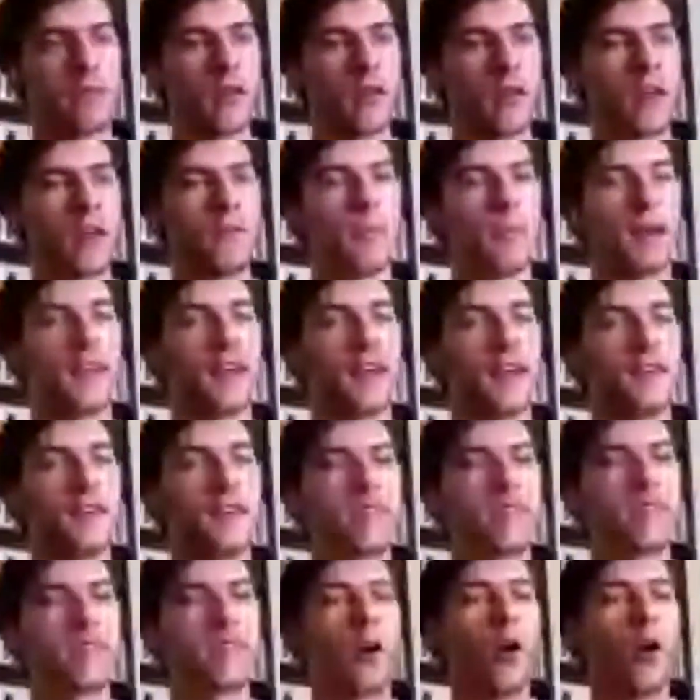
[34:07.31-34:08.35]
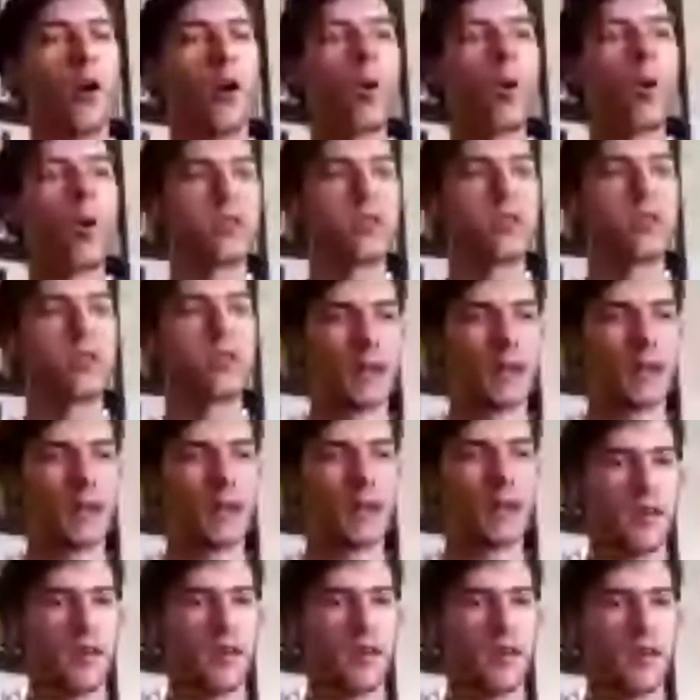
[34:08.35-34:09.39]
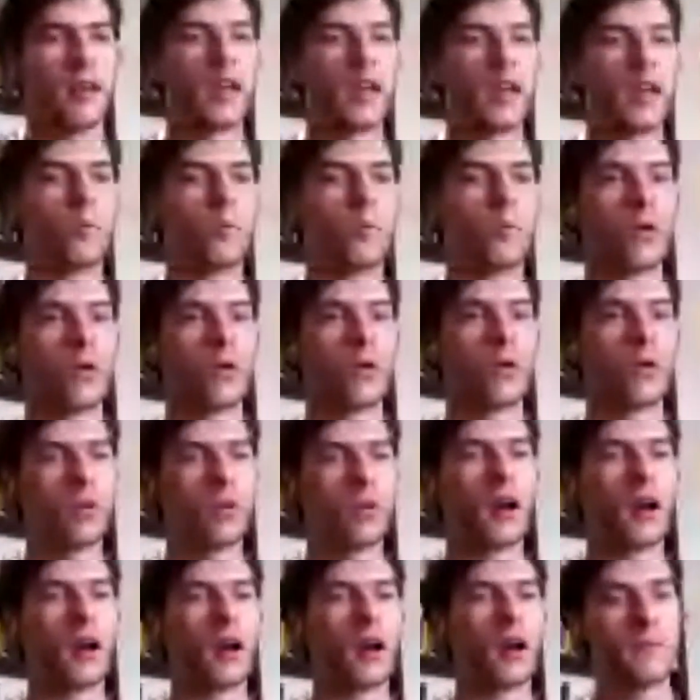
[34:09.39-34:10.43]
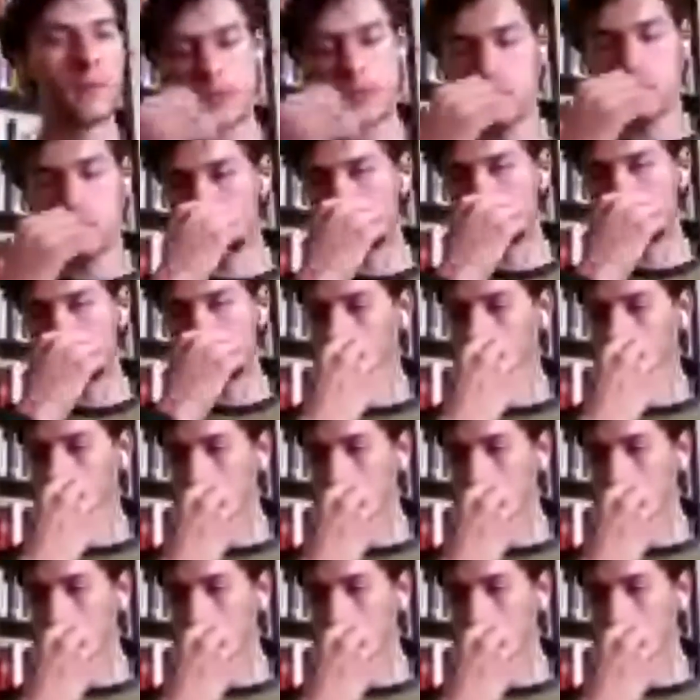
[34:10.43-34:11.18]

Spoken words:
because ultimately it will come to